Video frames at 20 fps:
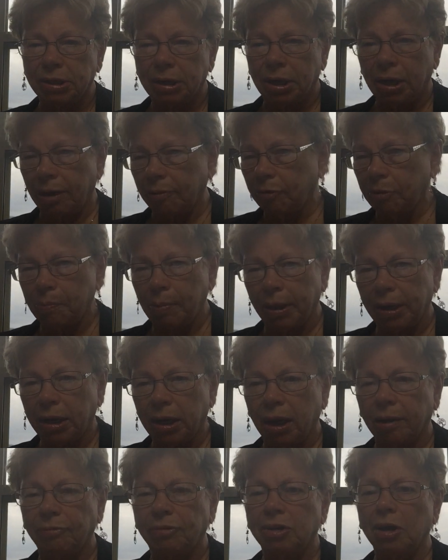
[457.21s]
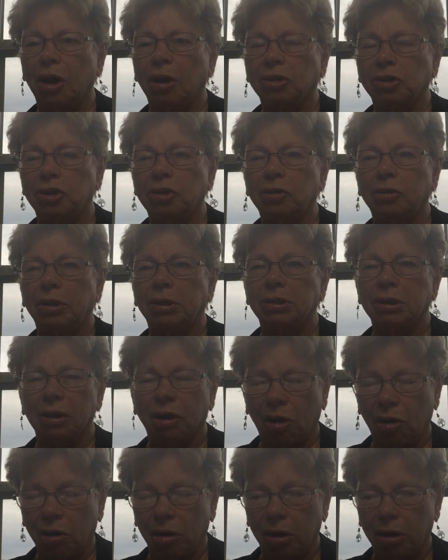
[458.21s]
and everybody I've talked to that's
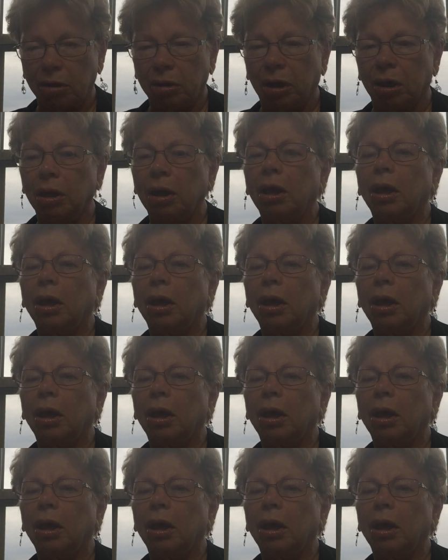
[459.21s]
gone